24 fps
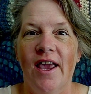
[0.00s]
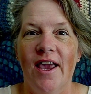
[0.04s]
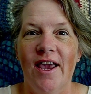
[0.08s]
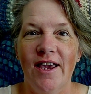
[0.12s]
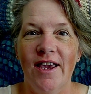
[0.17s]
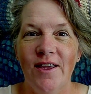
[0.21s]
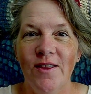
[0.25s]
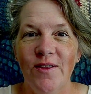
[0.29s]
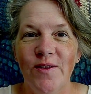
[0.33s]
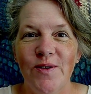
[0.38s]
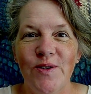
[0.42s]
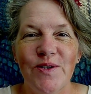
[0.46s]

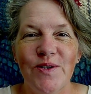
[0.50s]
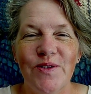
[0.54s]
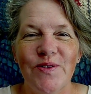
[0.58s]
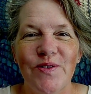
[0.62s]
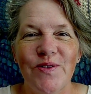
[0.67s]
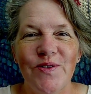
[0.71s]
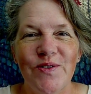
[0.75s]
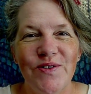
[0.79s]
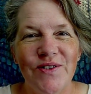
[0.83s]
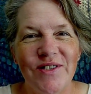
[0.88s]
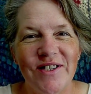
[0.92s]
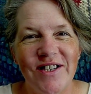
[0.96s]
Hey there,
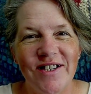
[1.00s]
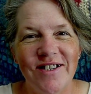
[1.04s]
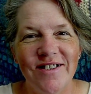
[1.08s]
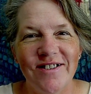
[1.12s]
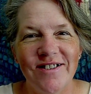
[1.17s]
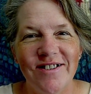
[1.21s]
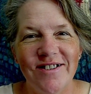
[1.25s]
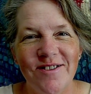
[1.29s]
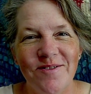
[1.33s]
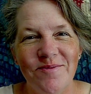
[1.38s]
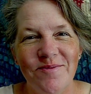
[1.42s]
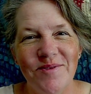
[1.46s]
Soulshines,
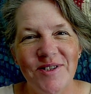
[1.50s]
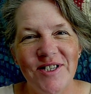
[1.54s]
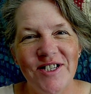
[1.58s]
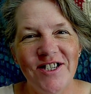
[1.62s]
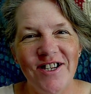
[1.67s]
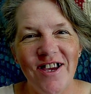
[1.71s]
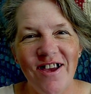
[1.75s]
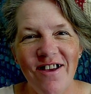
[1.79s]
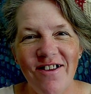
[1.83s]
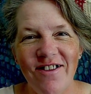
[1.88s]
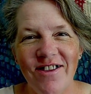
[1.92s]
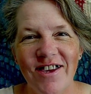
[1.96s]
it's
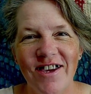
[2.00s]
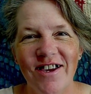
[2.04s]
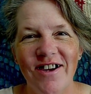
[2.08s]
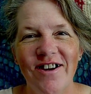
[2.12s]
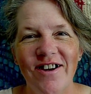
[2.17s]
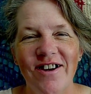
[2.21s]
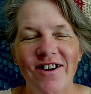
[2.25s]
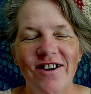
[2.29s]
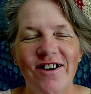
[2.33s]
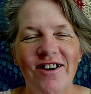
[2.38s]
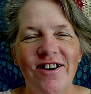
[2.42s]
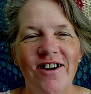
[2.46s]
Michele
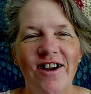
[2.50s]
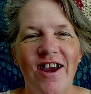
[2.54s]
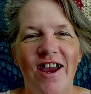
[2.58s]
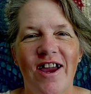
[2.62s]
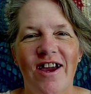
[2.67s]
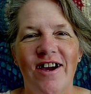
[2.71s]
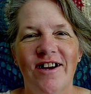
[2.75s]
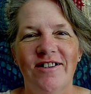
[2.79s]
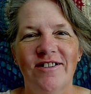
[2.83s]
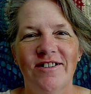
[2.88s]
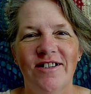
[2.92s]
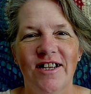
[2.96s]
here,
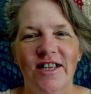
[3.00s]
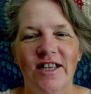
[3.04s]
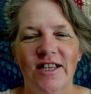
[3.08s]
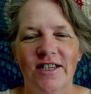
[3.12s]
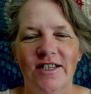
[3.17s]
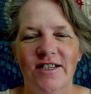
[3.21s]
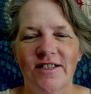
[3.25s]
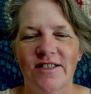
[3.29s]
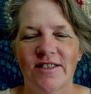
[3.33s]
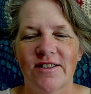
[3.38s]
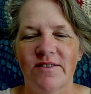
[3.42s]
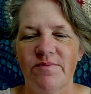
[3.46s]
and it
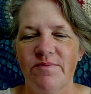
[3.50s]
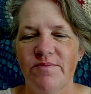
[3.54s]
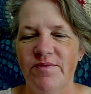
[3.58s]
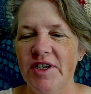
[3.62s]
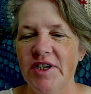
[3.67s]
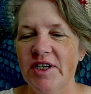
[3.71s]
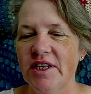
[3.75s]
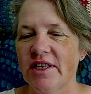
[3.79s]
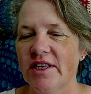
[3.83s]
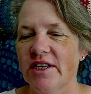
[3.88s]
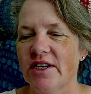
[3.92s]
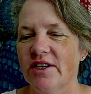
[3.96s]
is
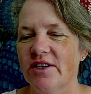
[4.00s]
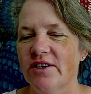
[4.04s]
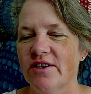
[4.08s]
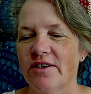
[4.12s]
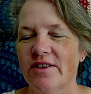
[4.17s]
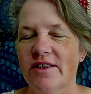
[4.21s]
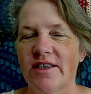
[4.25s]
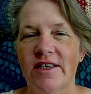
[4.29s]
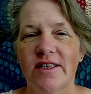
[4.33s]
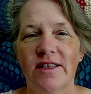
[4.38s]
fairly early.